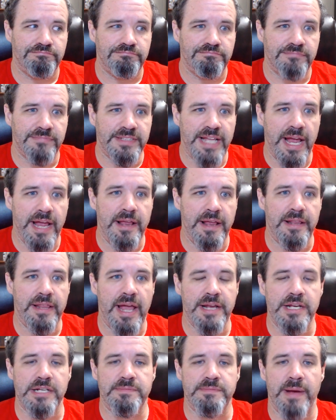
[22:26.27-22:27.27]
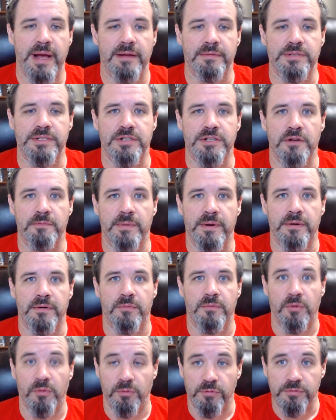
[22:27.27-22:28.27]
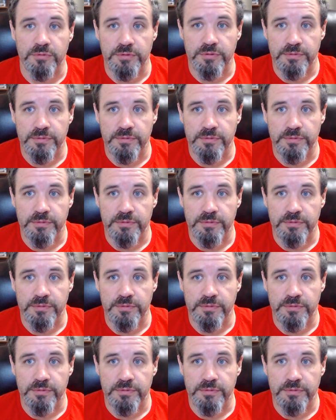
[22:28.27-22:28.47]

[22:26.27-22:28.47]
they just made up stupid rules.